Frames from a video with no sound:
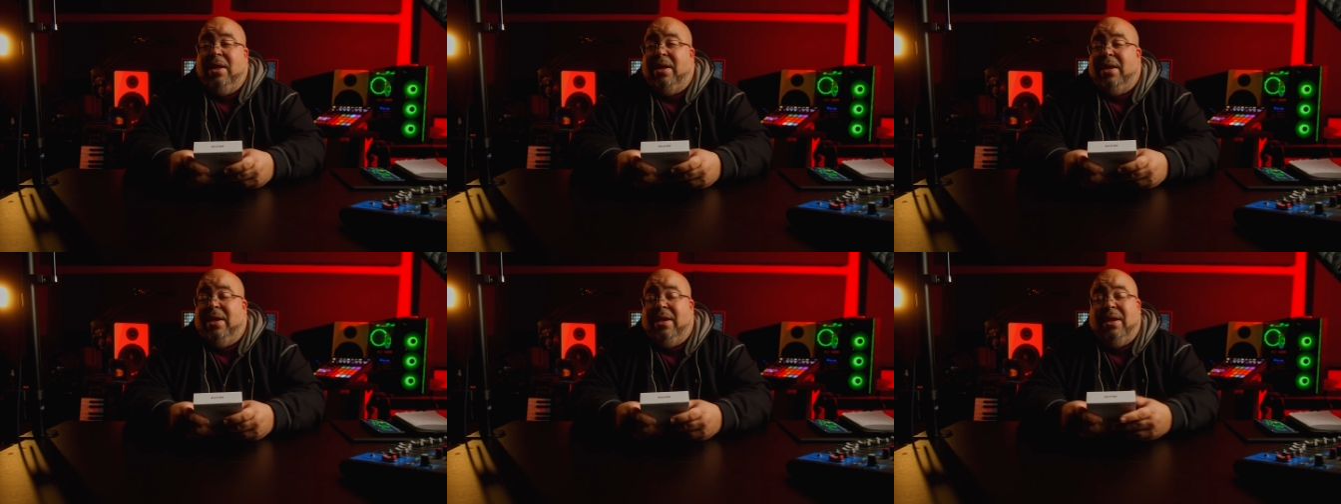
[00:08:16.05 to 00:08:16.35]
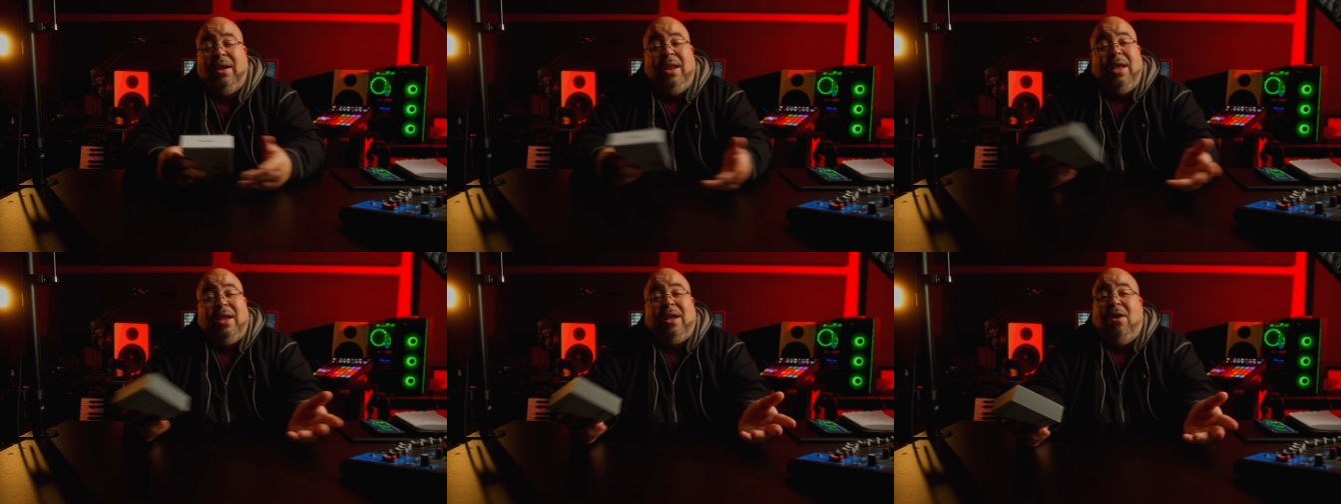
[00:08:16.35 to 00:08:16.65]

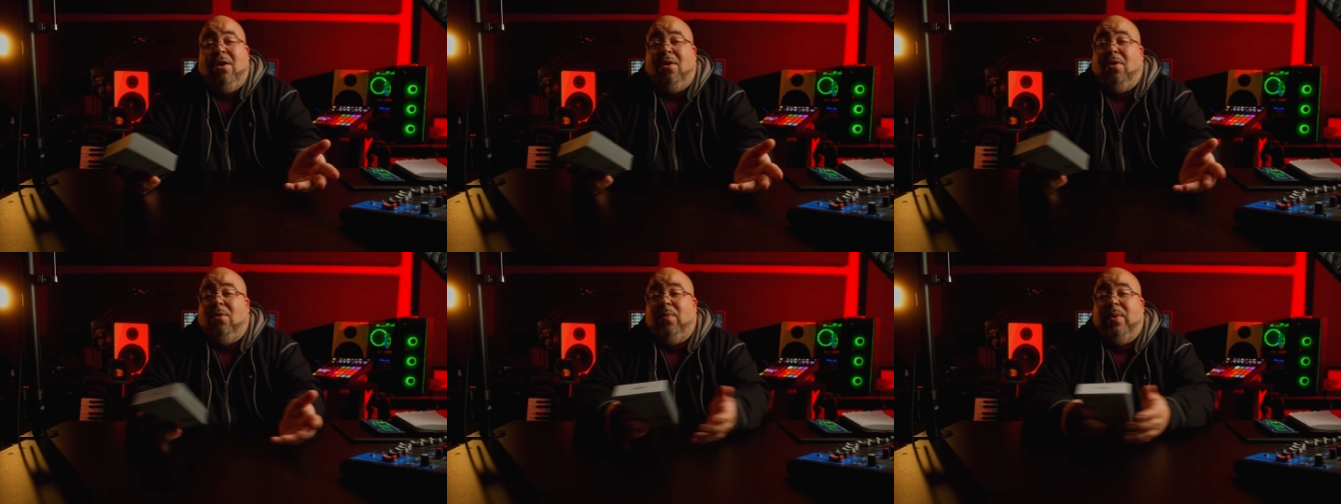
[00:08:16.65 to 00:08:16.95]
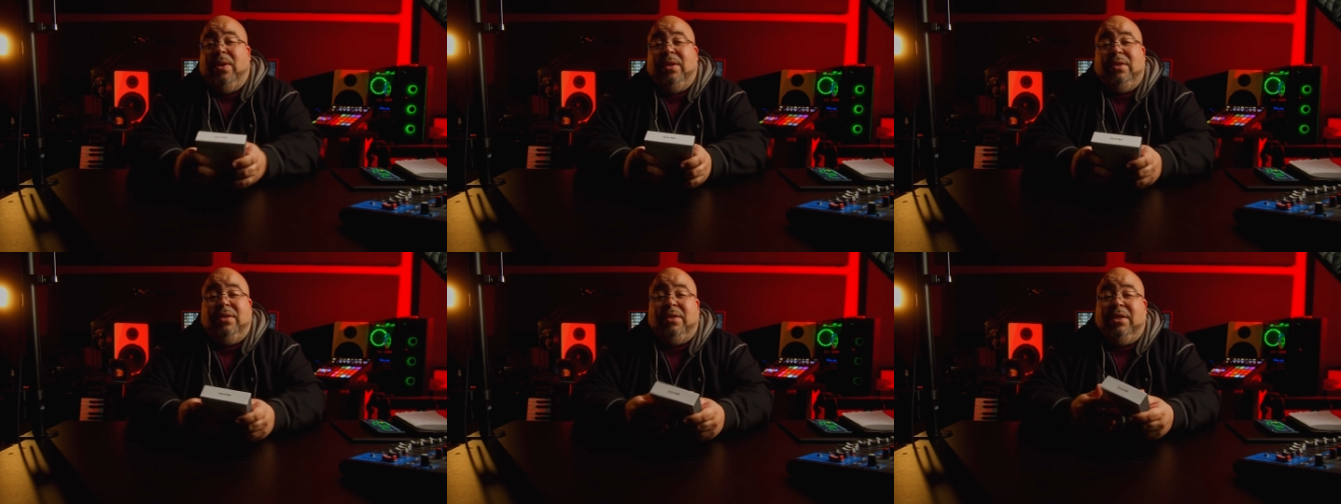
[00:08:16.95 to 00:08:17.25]
And like I
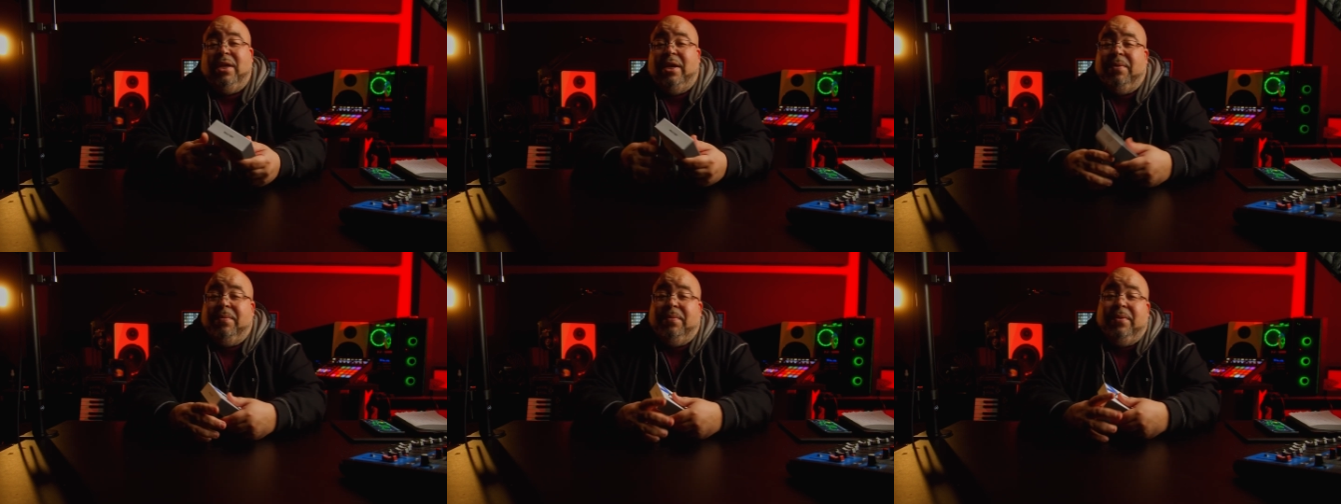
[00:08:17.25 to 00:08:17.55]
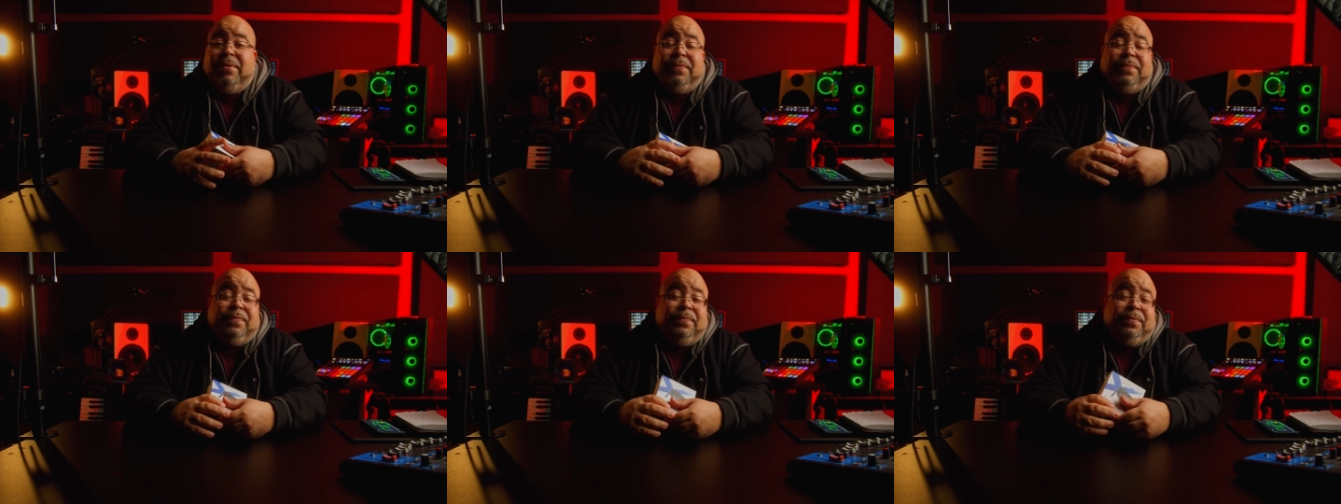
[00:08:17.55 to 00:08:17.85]
always say,
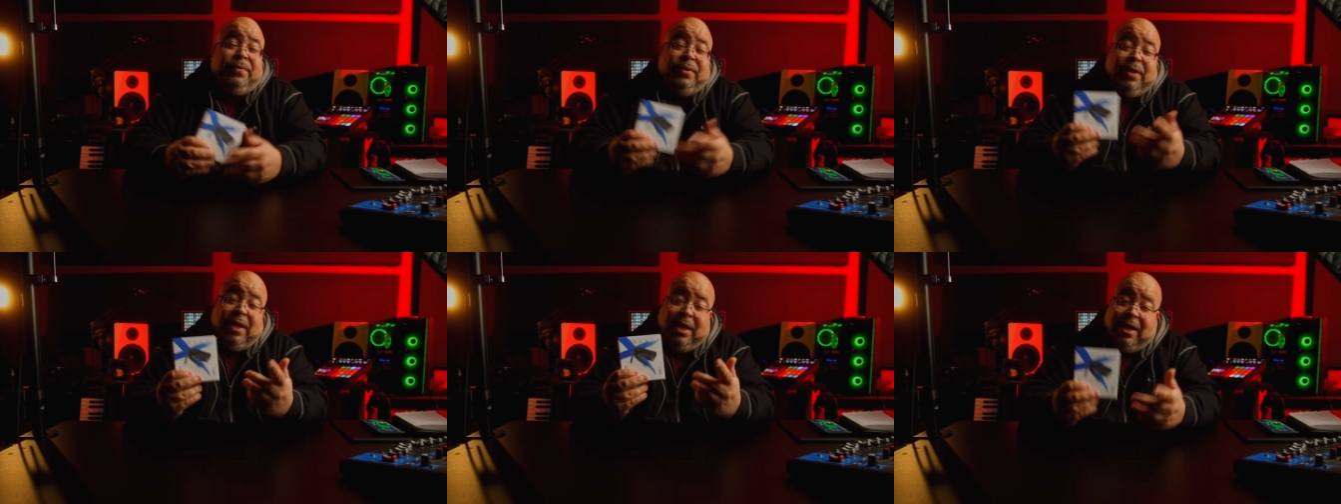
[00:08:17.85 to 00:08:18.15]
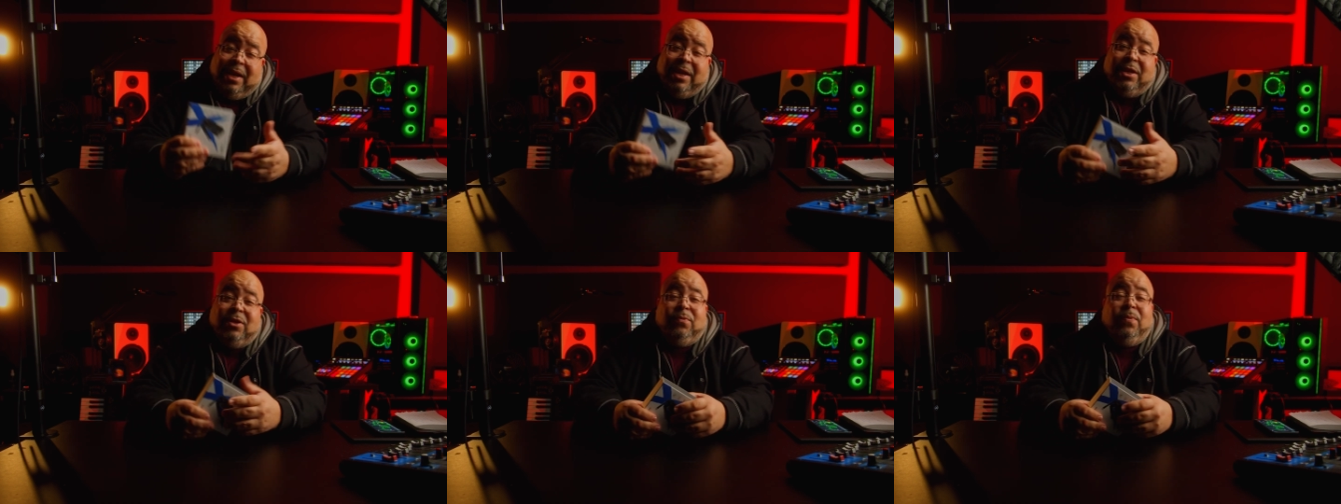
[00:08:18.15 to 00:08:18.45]

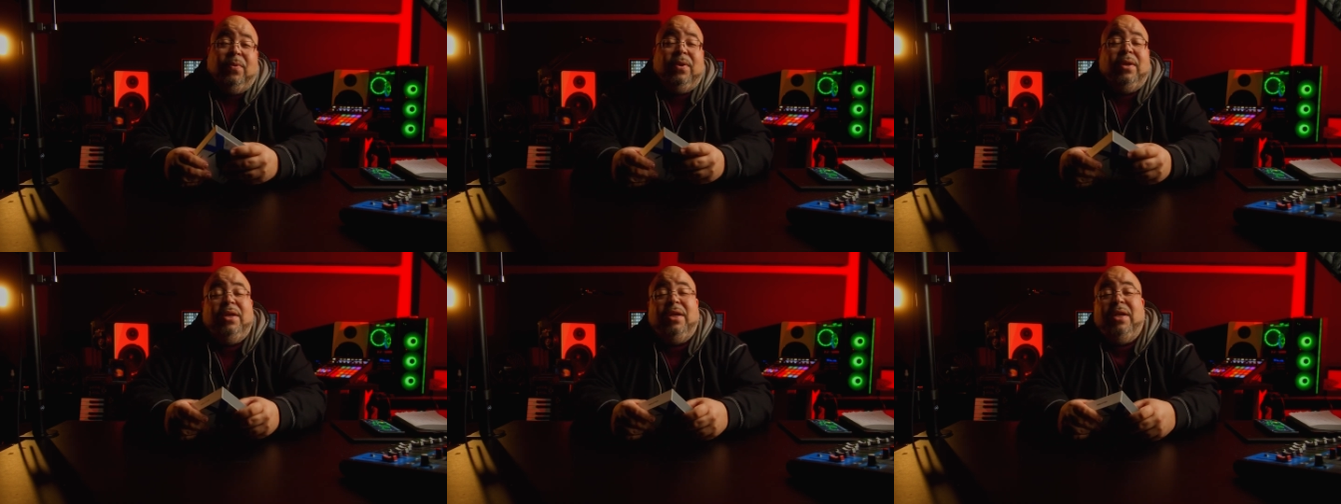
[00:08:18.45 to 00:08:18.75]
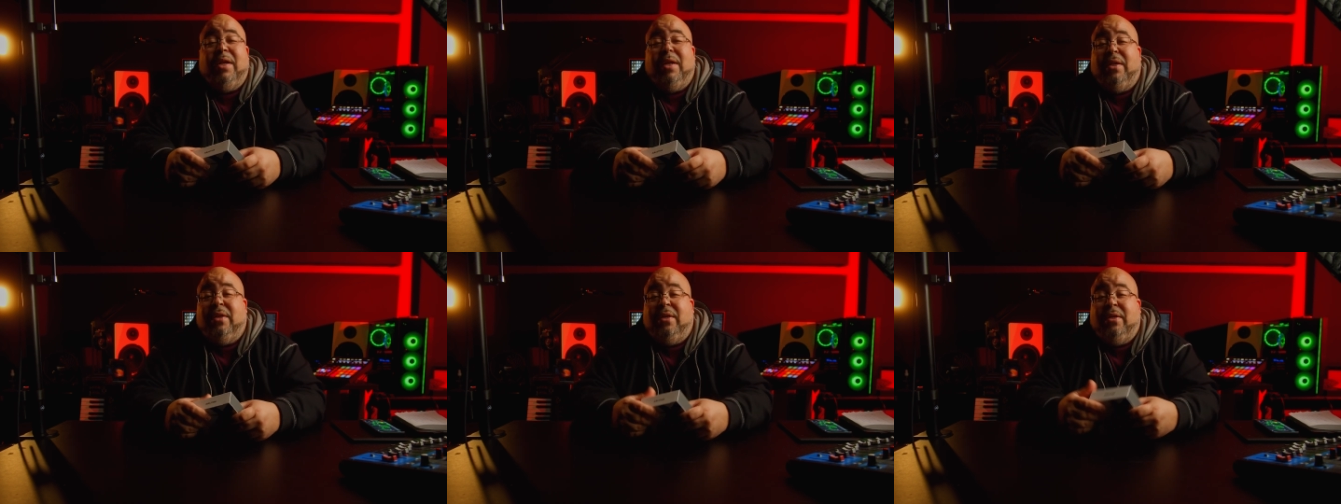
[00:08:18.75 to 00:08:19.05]
it is what it
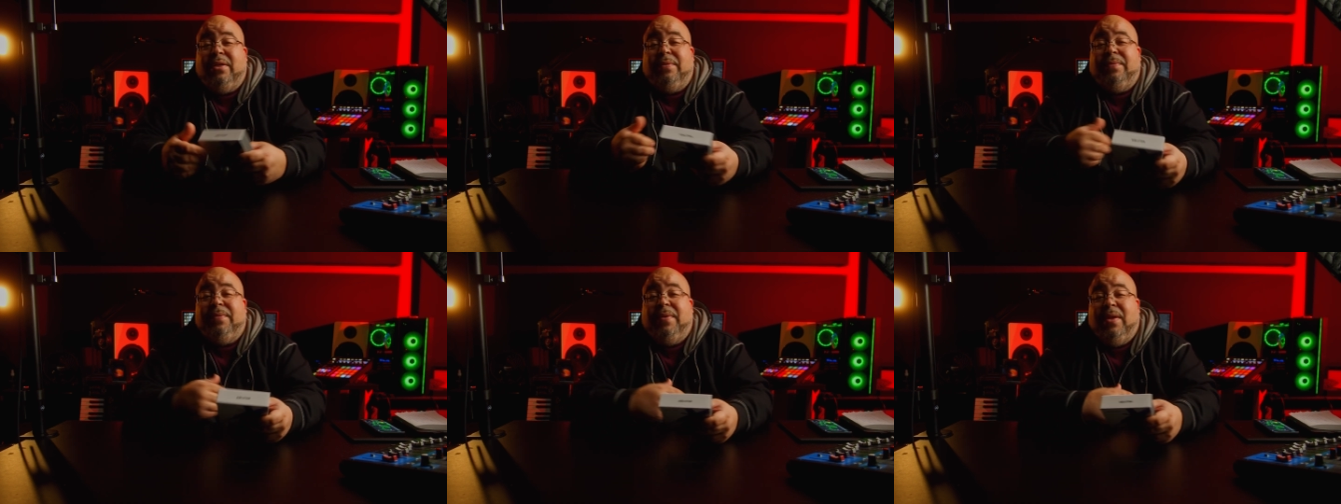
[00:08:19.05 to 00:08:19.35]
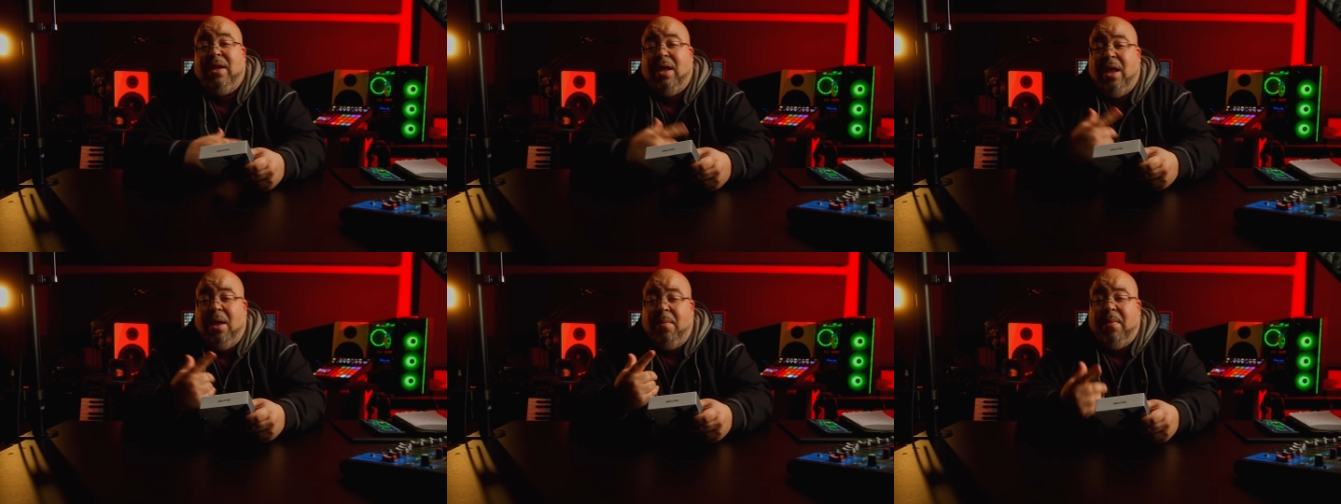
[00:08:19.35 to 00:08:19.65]
is.
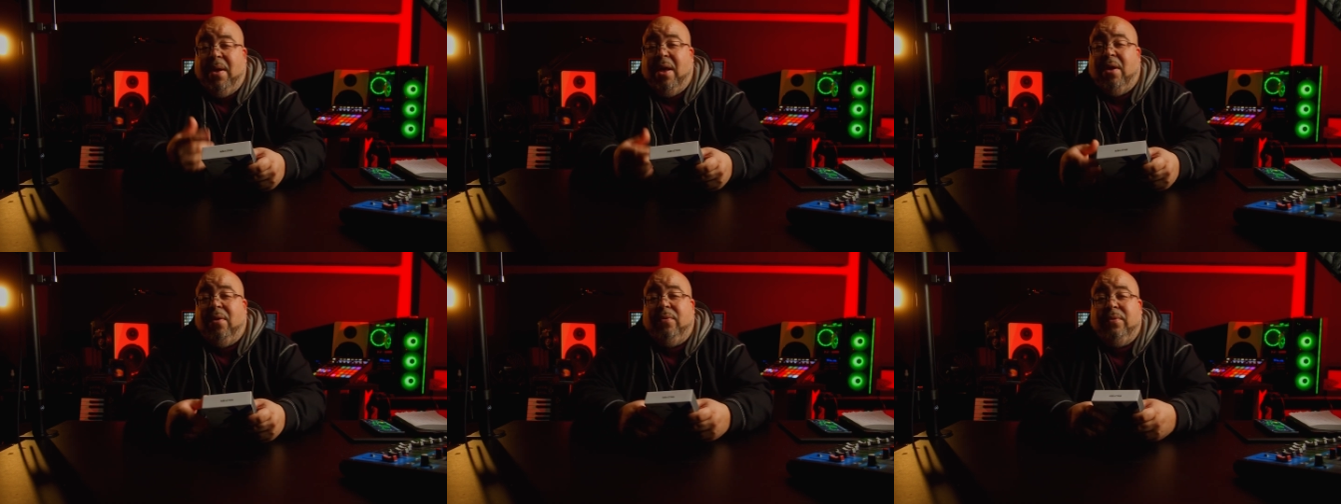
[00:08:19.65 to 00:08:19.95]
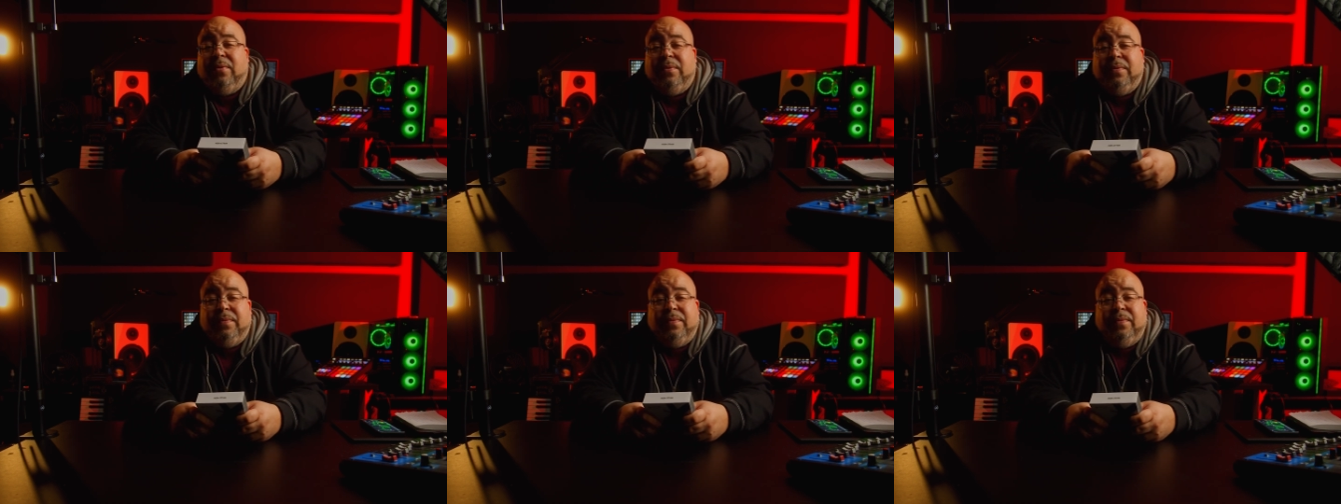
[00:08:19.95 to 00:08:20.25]
I'm out.